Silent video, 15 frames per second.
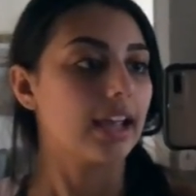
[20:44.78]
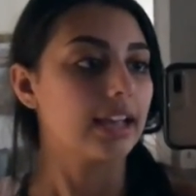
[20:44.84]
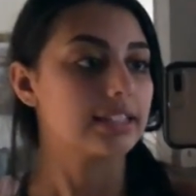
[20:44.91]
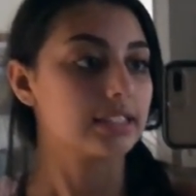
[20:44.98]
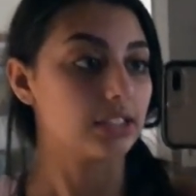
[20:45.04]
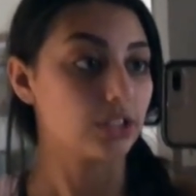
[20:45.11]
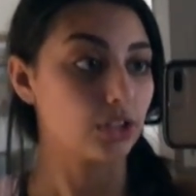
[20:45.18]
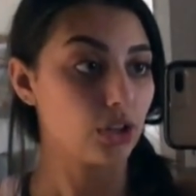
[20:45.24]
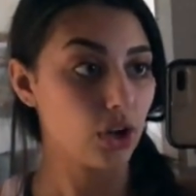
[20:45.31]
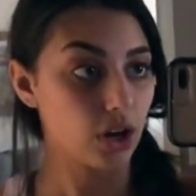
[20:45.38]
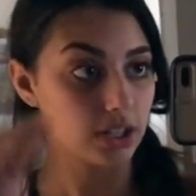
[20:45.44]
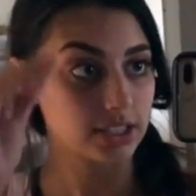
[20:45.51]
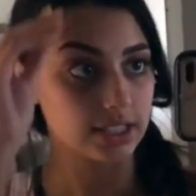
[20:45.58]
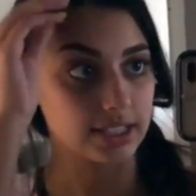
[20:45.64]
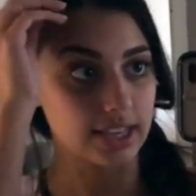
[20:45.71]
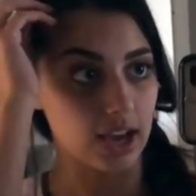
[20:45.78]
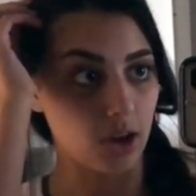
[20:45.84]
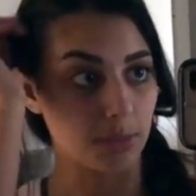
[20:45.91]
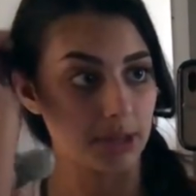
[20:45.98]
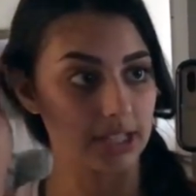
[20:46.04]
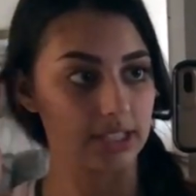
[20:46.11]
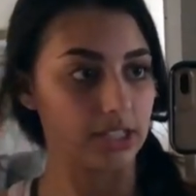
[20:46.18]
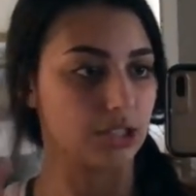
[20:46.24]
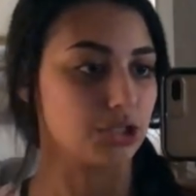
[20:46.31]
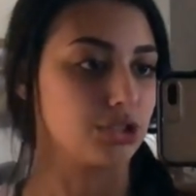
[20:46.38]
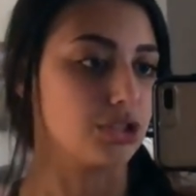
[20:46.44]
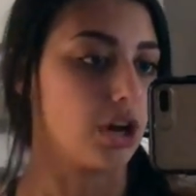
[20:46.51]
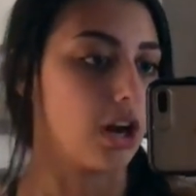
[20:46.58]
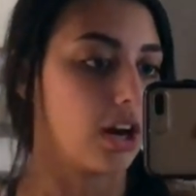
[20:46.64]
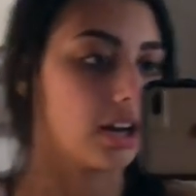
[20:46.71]
It's a little hard to tell because it's
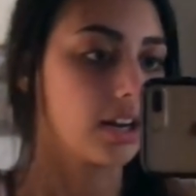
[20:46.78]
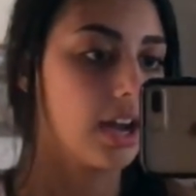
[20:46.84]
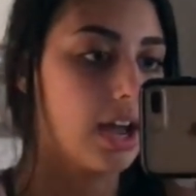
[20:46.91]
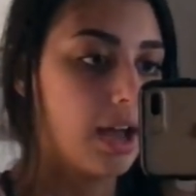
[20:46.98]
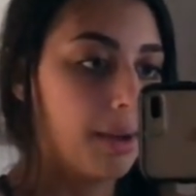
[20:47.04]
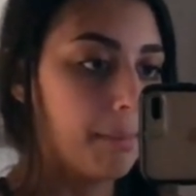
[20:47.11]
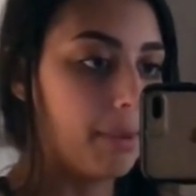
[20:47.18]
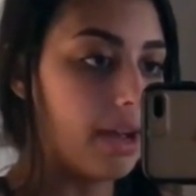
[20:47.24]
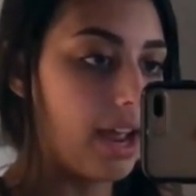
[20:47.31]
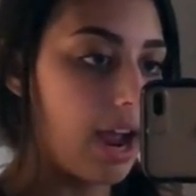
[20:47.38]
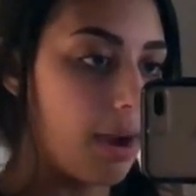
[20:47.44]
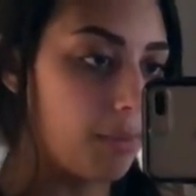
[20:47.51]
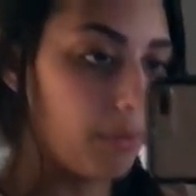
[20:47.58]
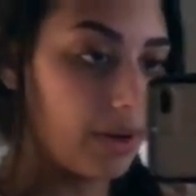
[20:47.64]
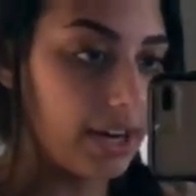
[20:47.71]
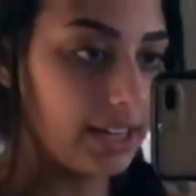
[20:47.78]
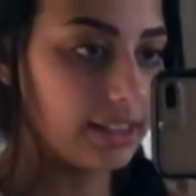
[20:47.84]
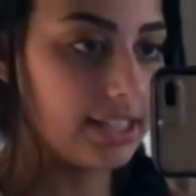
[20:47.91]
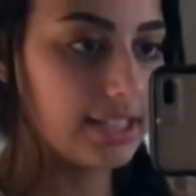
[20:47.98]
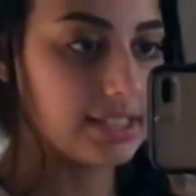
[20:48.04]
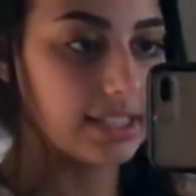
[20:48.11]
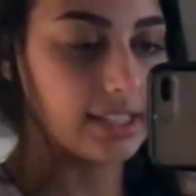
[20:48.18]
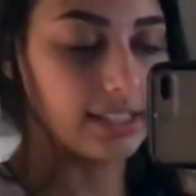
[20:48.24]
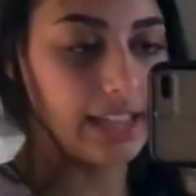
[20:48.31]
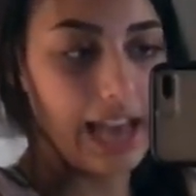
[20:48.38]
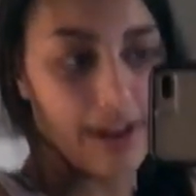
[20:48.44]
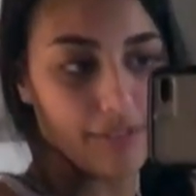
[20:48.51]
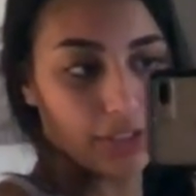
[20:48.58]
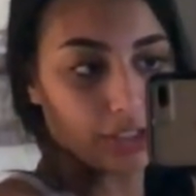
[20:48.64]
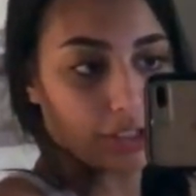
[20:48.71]
dark, but I'm wearing this
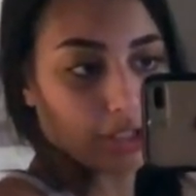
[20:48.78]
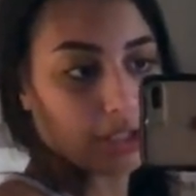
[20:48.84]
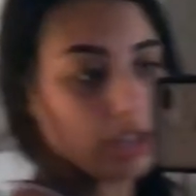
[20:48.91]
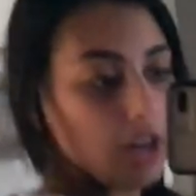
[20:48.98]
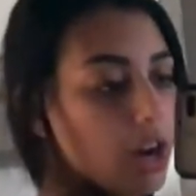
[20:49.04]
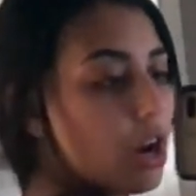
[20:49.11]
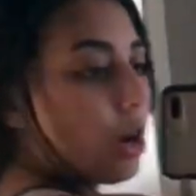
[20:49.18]
lavender